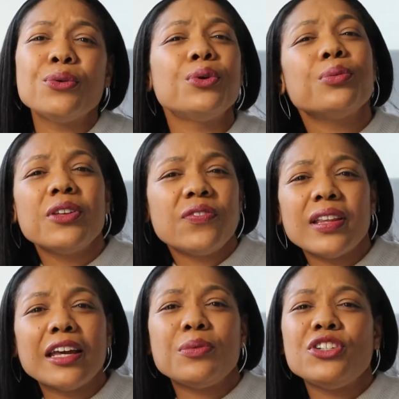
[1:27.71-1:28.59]
where we
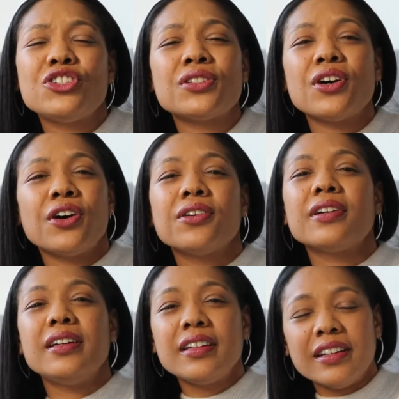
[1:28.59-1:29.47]
feel like we just
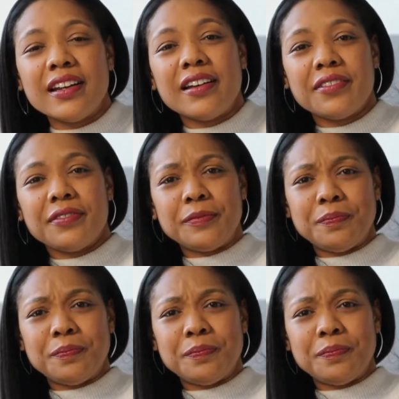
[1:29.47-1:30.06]
aren't good enough.